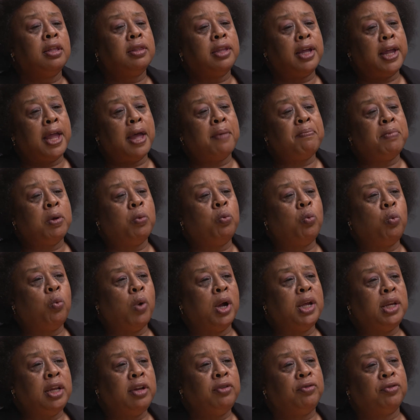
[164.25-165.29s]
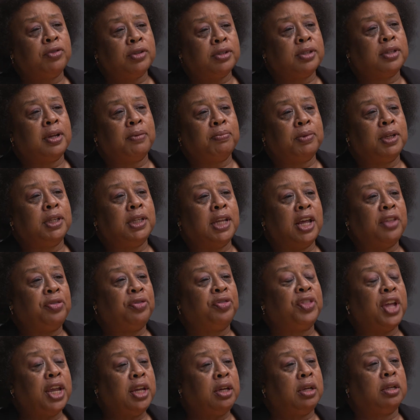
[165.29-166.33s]
They had been waiting for something
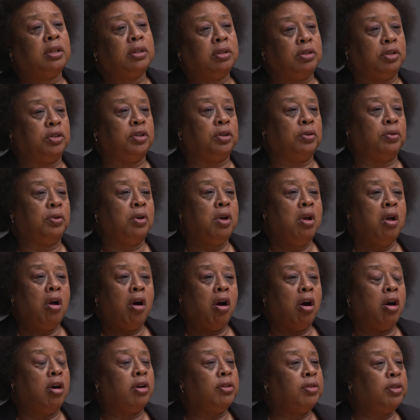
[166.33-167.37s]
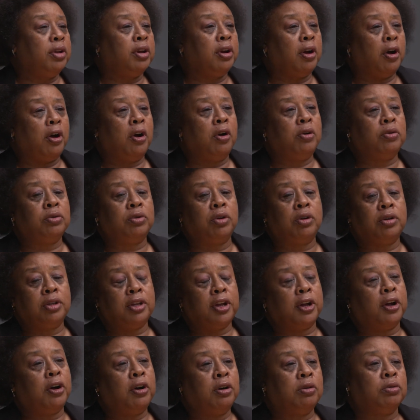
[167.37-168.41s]
that they could do on their
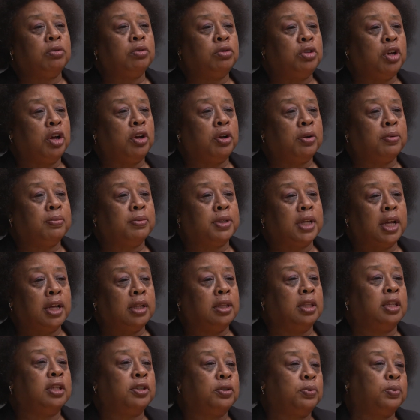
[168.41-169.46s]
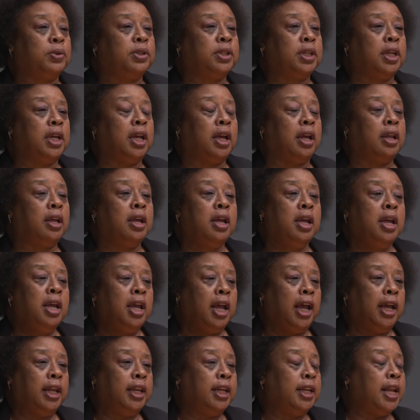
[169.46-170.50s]
own terms, and this was it.
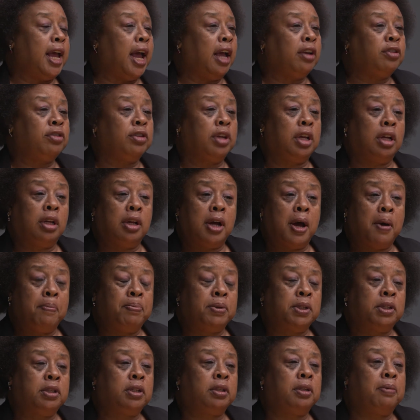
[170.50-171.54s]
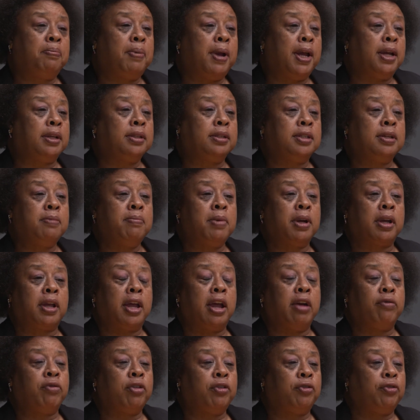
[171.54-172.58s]
And it actually, up until the pandemic,
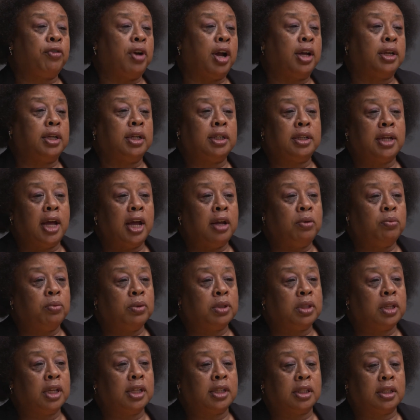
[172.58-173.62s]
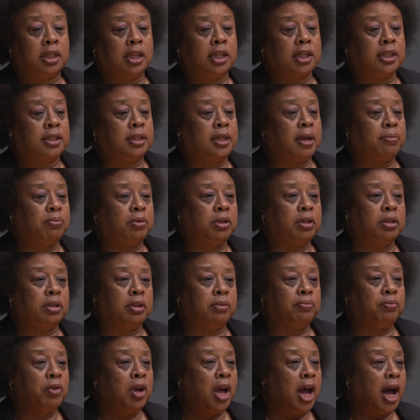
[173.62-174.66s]
every Friday night, with the exception
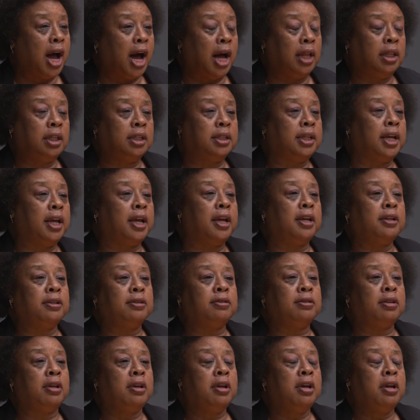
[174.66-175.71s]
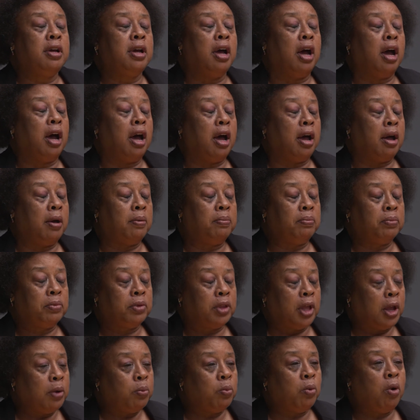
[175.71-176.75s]
of holidays,
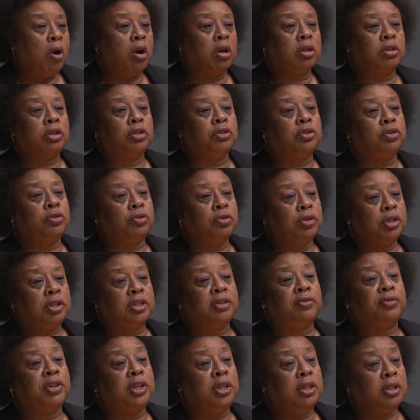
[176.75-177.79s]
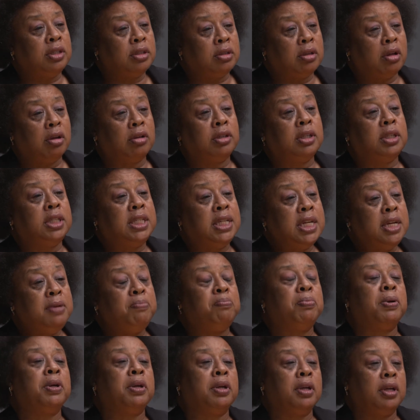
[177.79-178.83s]
they walked the streets of
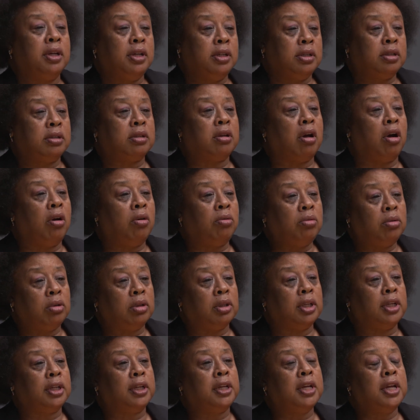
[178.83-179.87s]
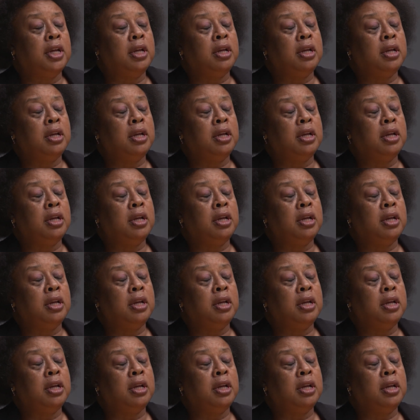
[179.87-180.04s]
deep East Oakland